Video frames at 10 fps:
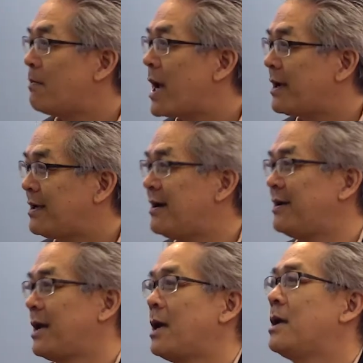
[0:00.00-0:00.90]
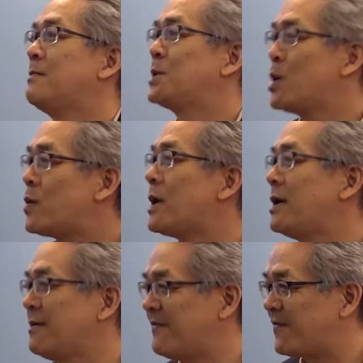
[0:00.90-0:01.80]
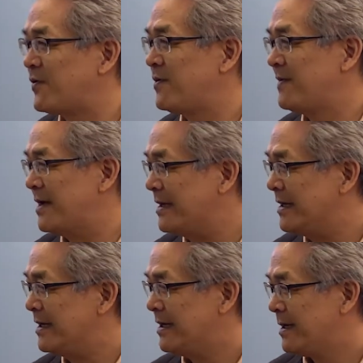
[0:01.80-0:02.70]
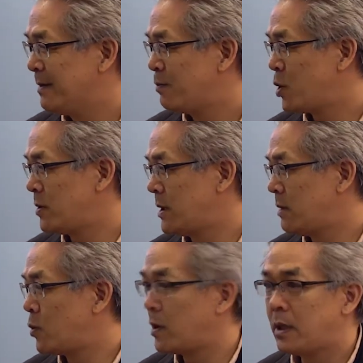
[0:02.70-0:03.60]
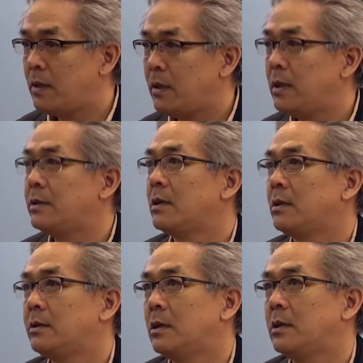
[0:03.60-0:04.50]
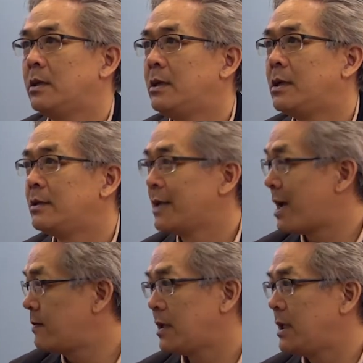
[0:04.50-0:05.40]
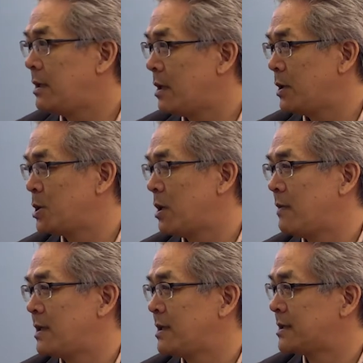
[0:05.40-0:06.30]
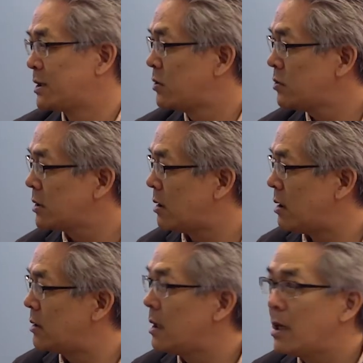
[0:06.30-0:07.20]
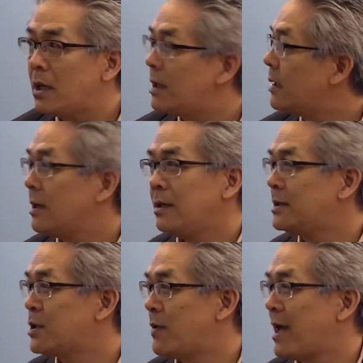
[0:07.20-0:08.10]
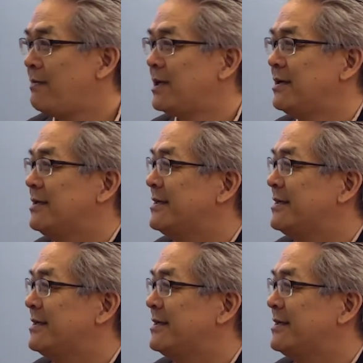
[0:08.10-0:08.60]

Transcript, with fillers: "My God, I am so glad I'm free of that yeah. burden anymore." He, he, no, no, he got, after that, he got a job as a security guard, and he's so happy.